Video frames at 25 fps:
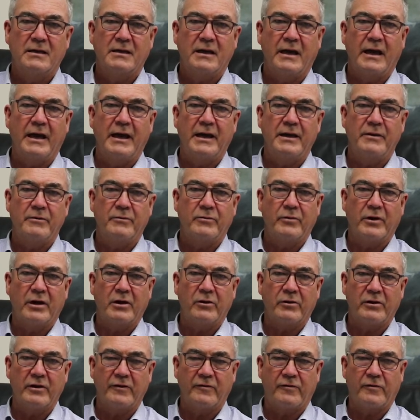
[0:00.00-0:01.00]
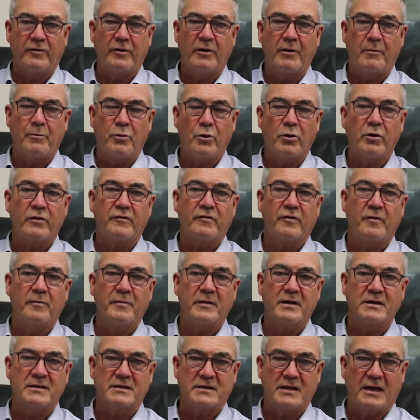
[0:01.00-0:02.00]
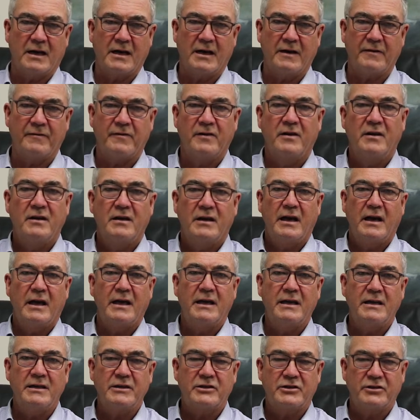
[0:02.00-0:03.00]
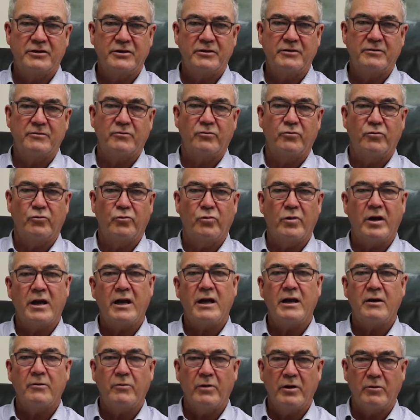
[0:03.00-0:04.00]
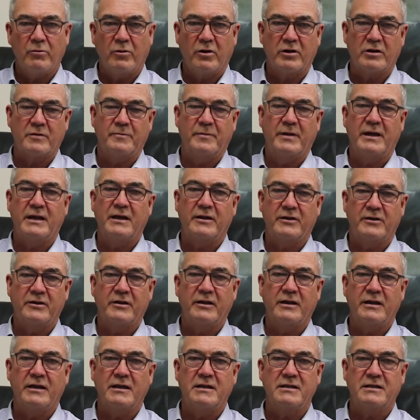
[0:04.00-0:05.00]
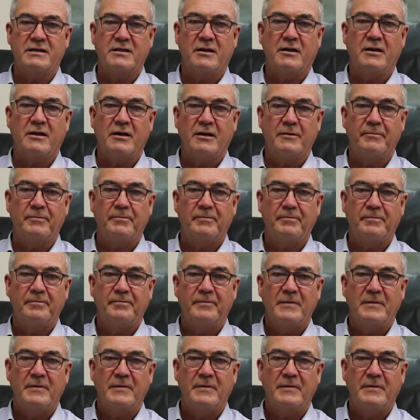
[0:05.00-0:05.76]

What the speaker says: and we're looking for a report from the staff into where we want to be in 30 years' time.